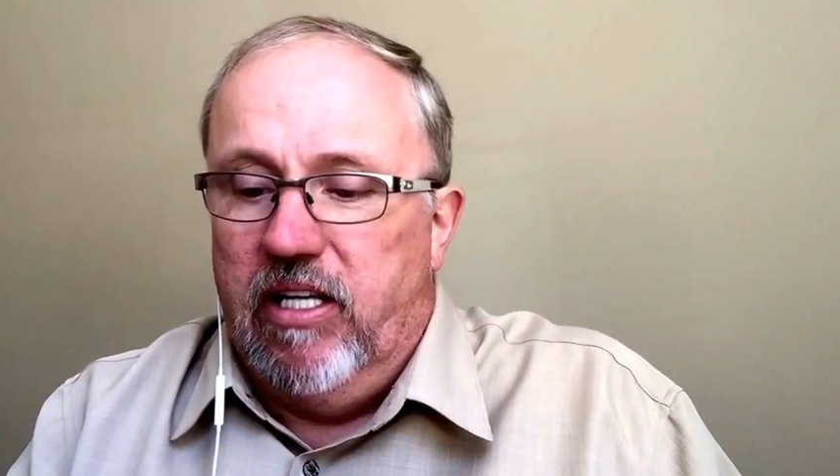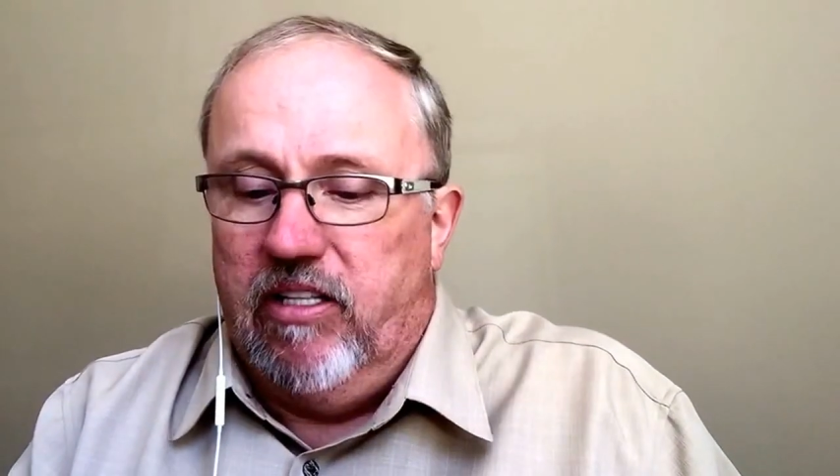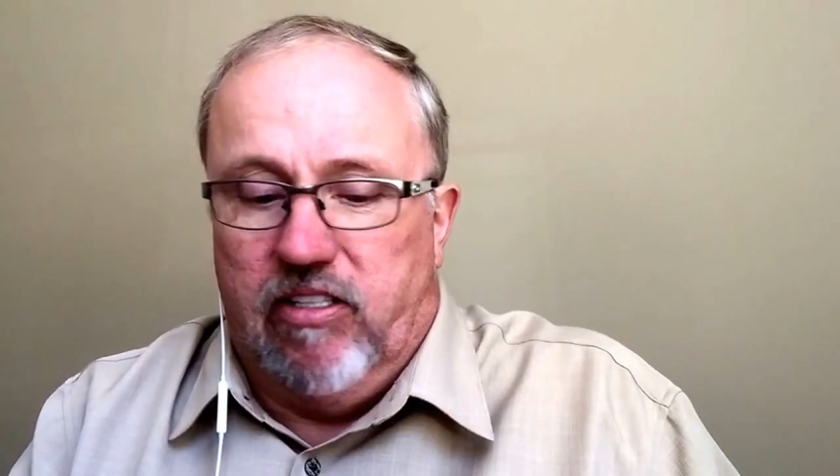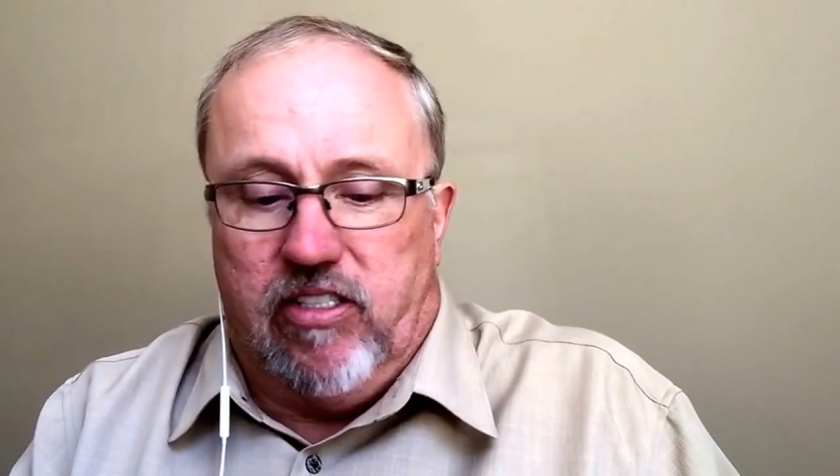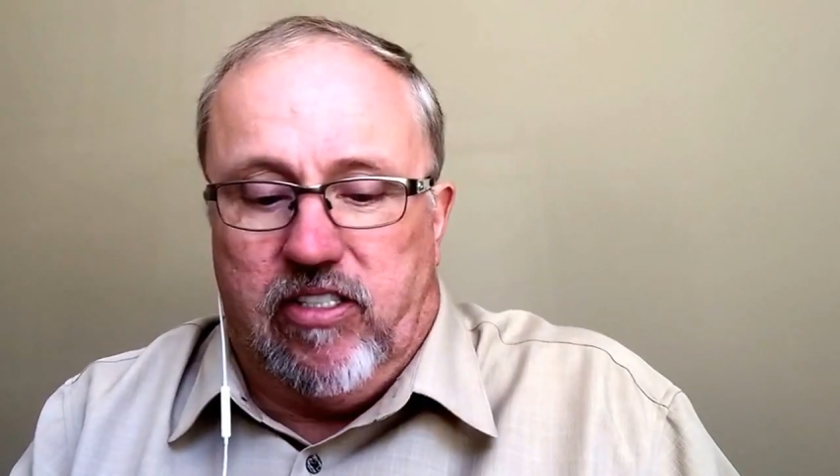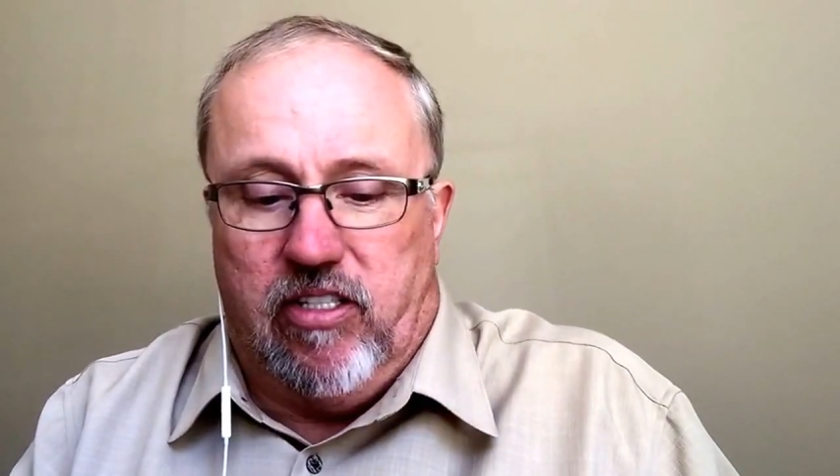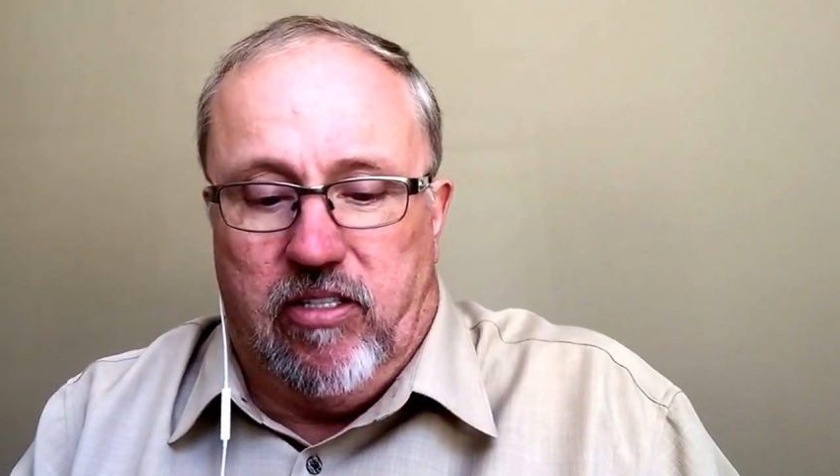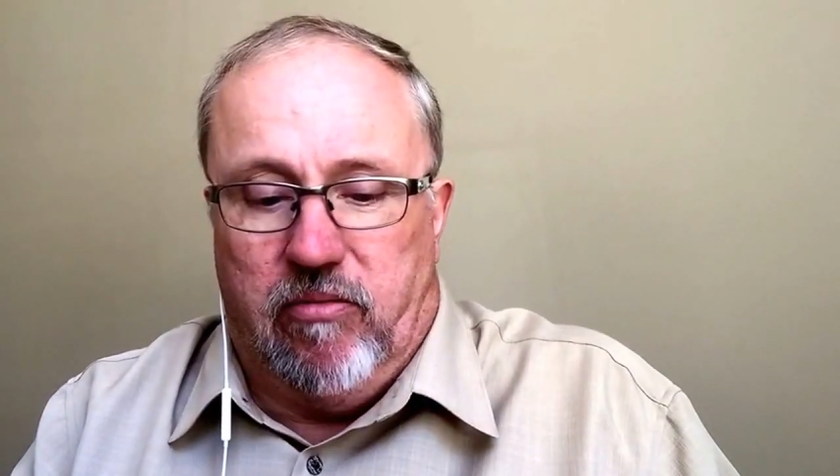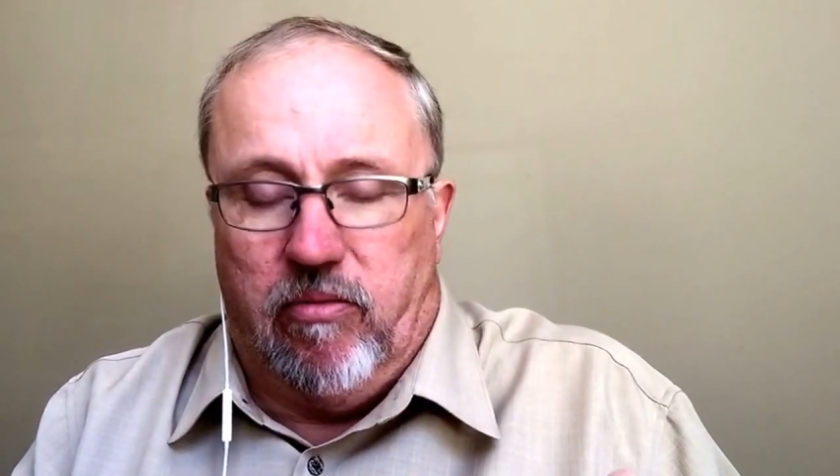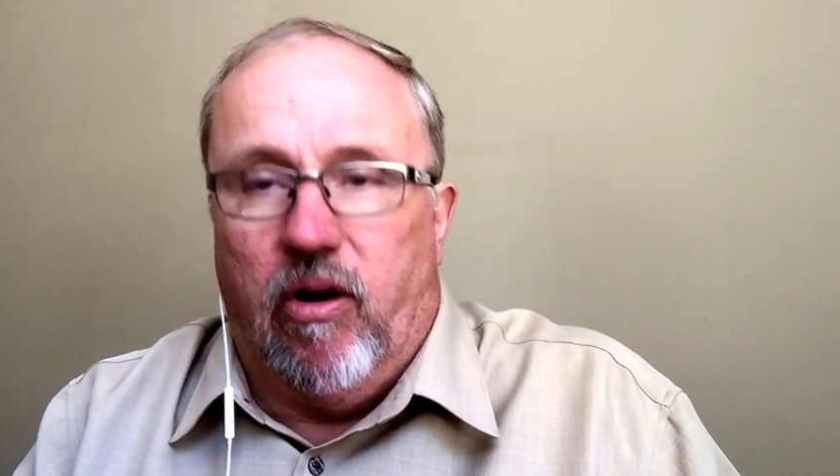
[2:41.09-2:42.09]
the,
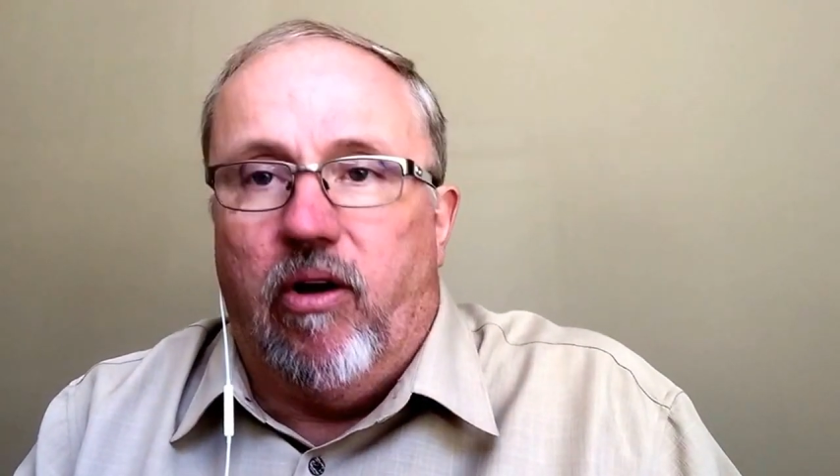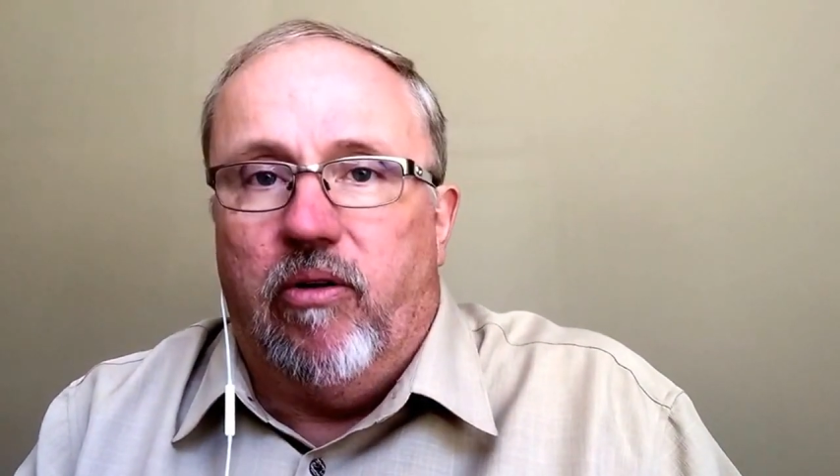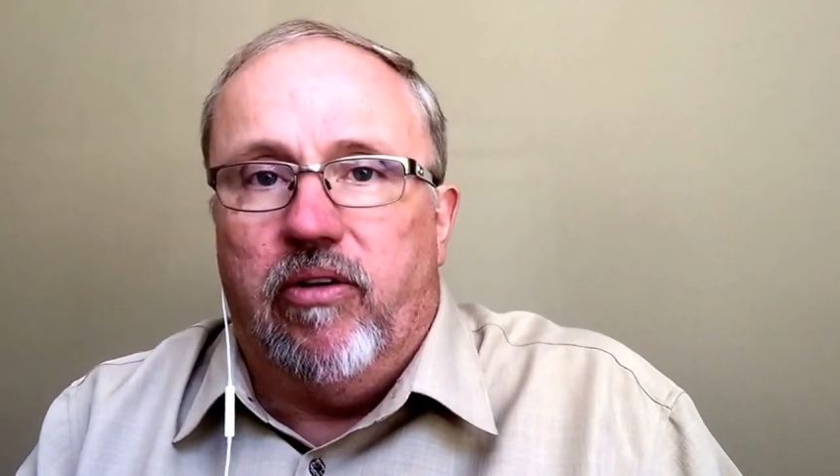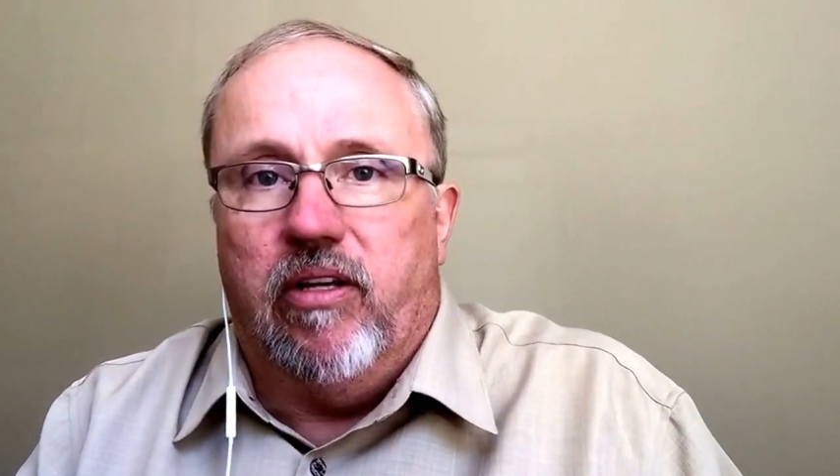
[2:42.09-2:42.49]
the road,